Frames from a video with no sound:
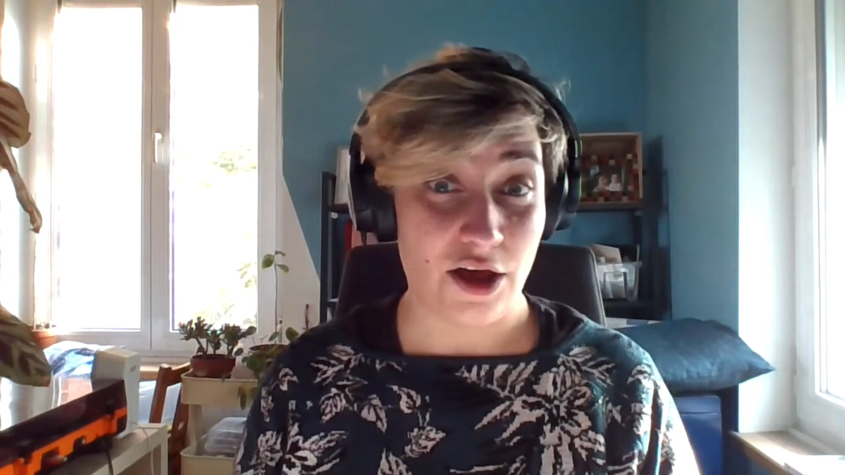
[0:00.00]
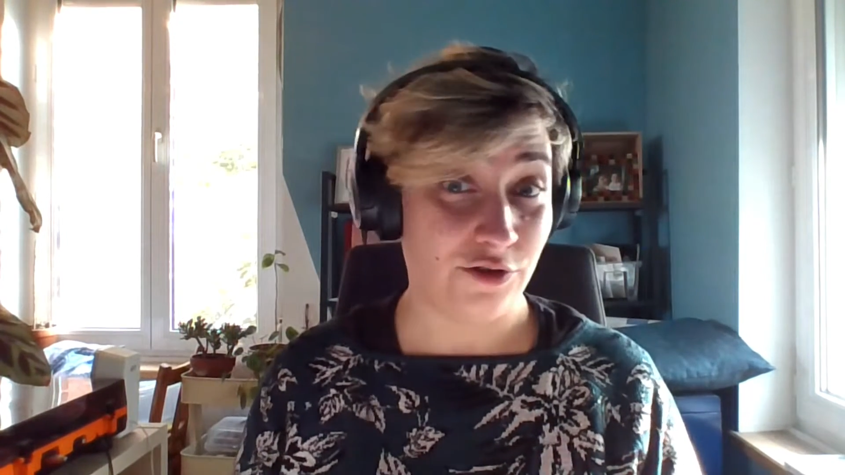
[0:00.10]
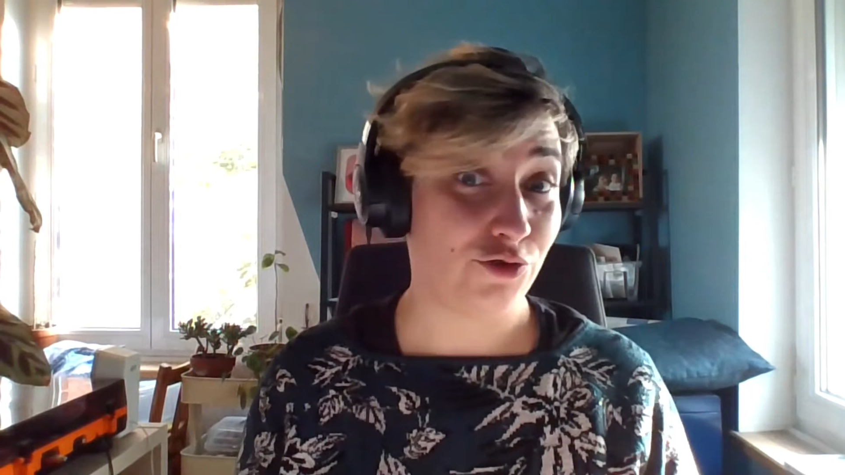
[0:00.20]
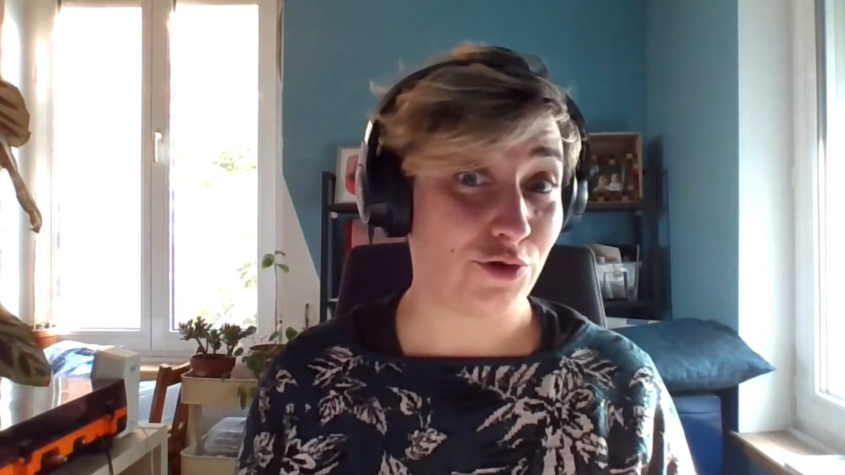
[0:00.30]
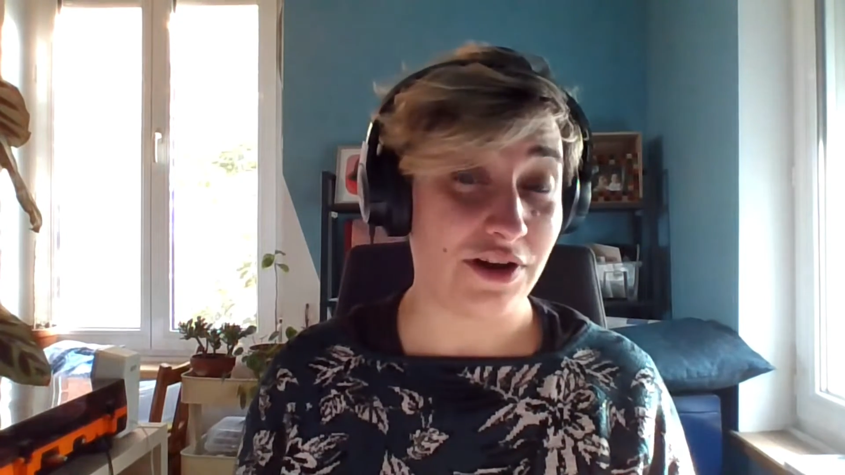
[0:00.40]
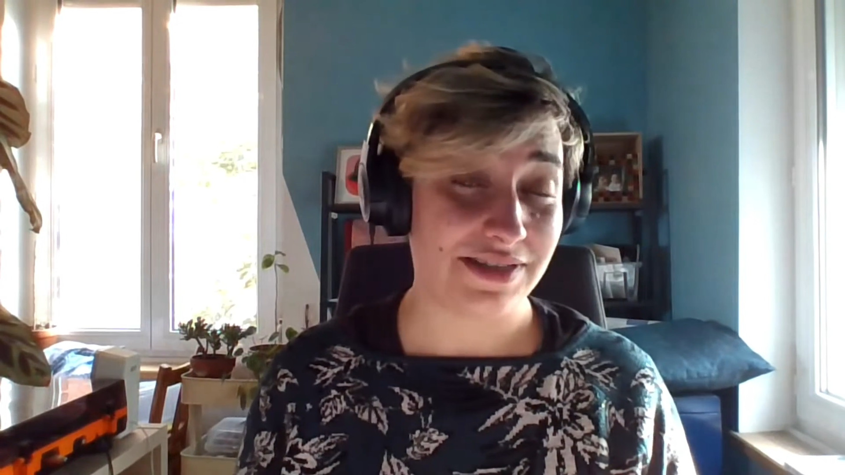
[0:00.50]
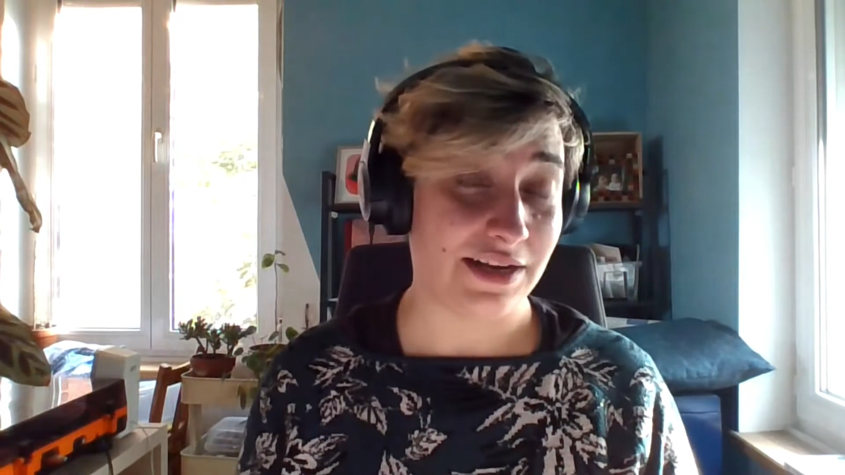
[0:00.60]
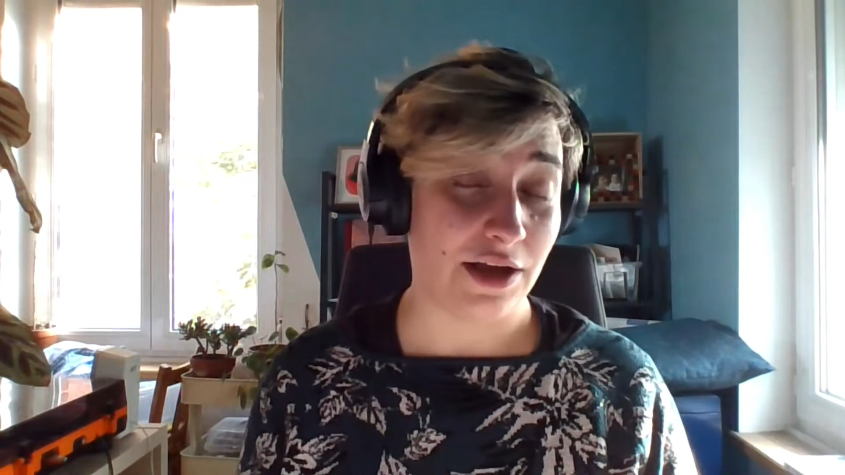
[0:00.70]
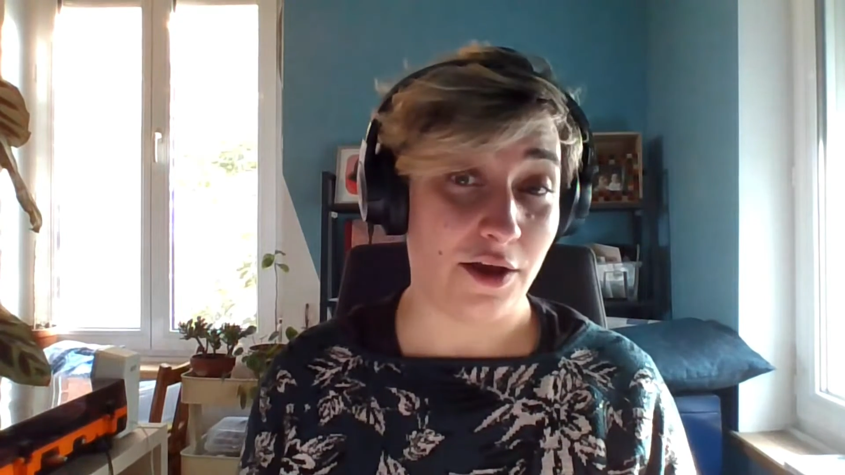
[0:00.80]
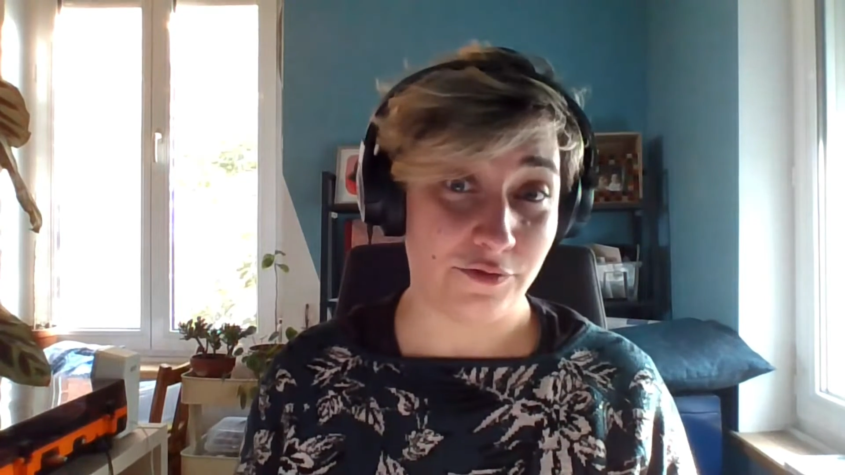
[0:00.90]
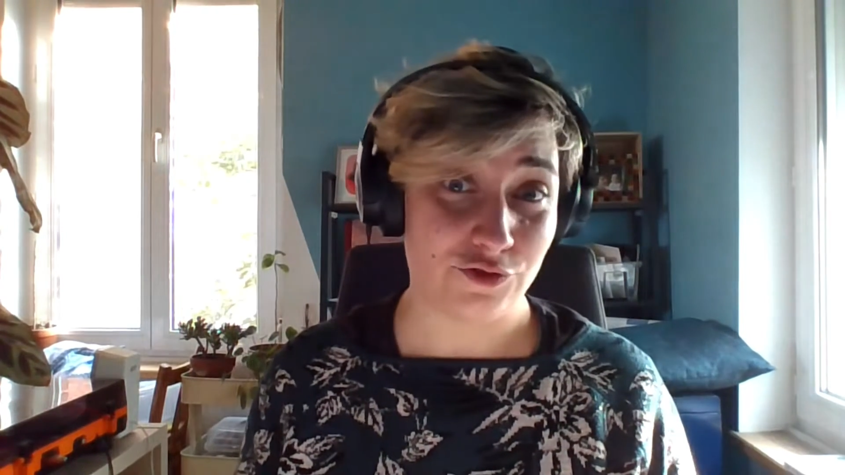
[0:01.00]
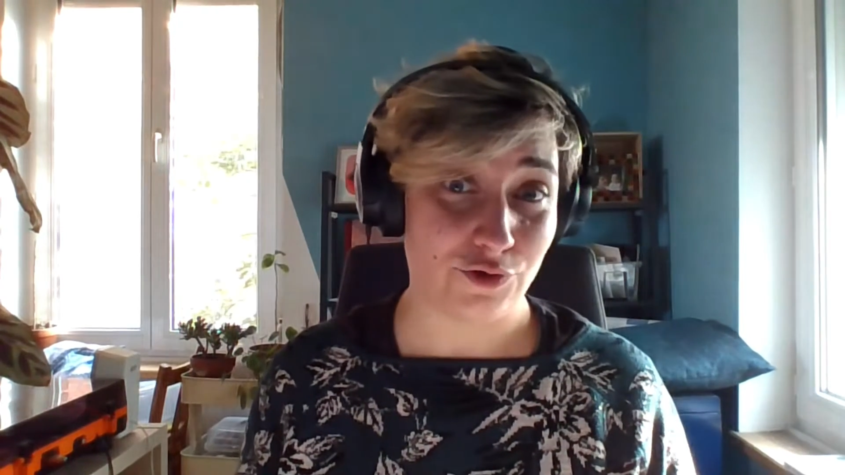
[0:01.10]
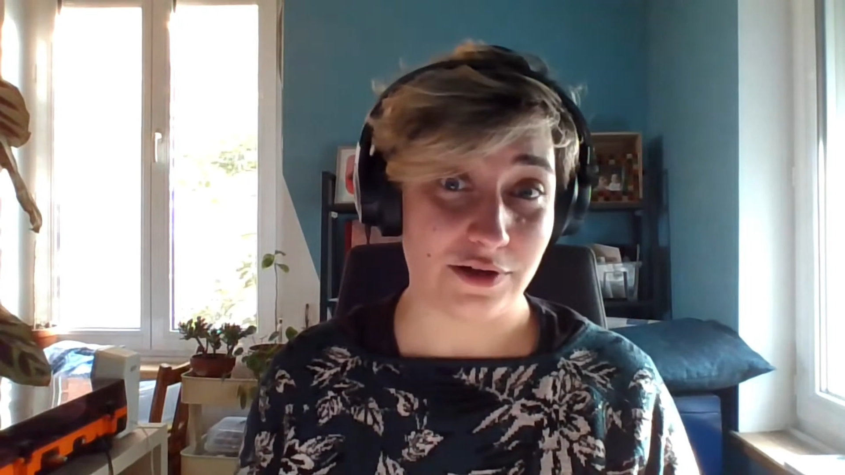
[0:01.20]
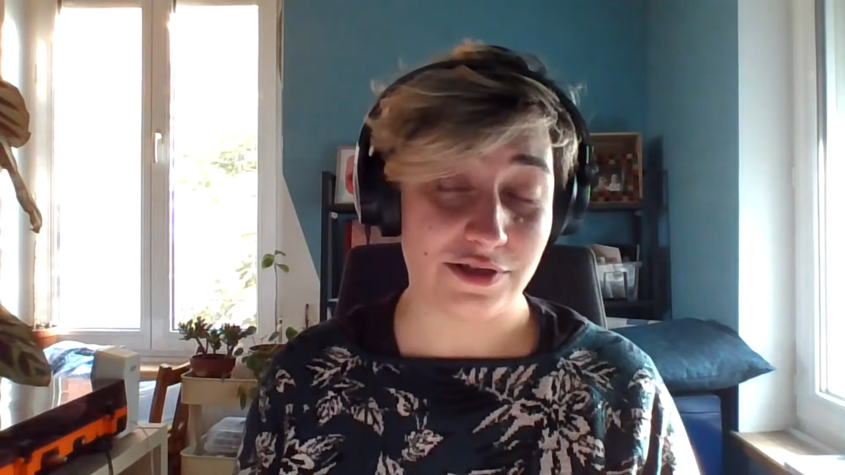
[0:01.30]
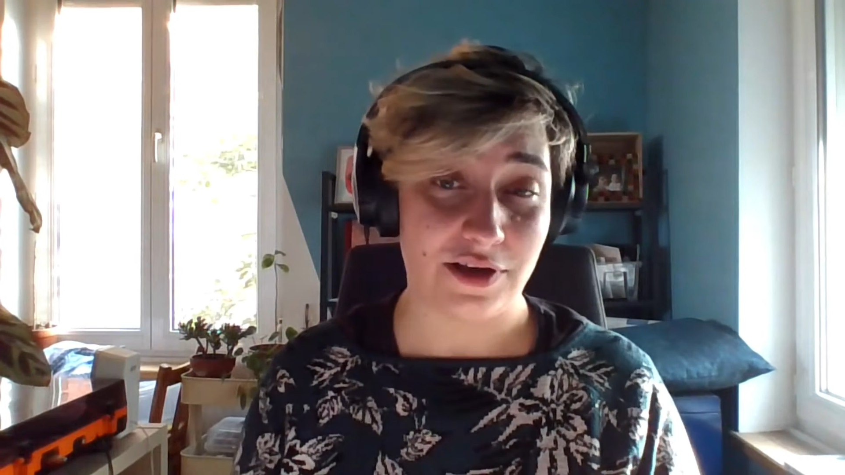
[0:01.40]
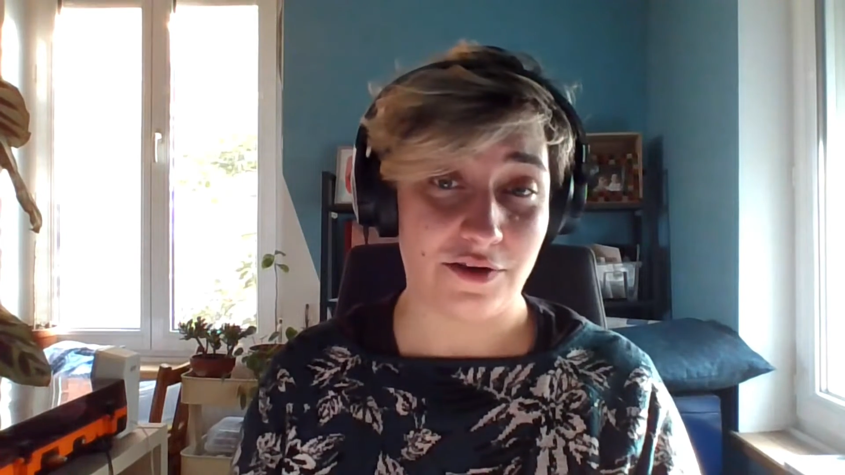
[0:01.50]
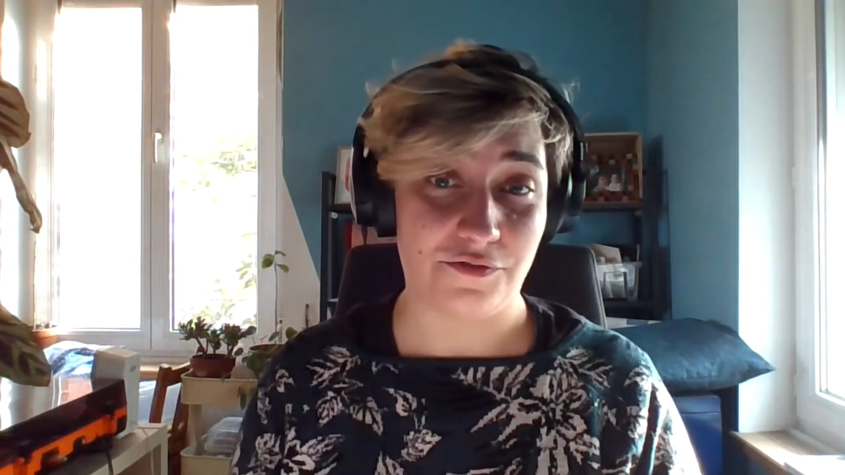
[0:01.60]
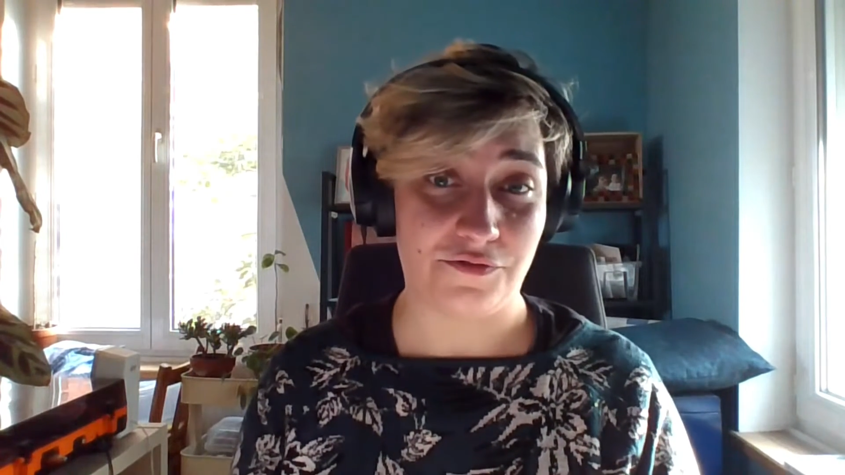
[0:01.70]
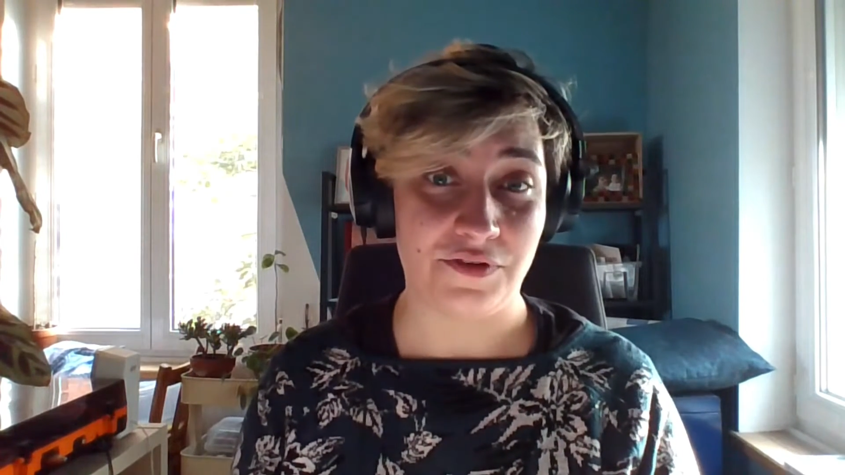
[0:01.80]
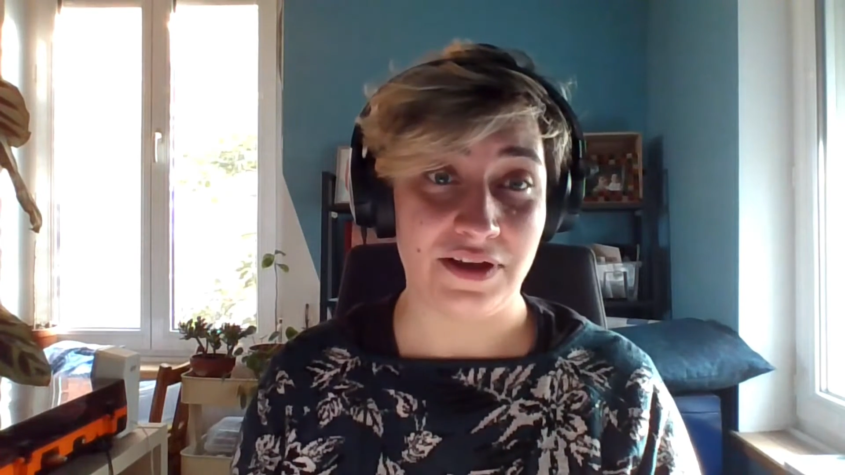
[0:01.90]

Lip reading: hundreds and hundreds of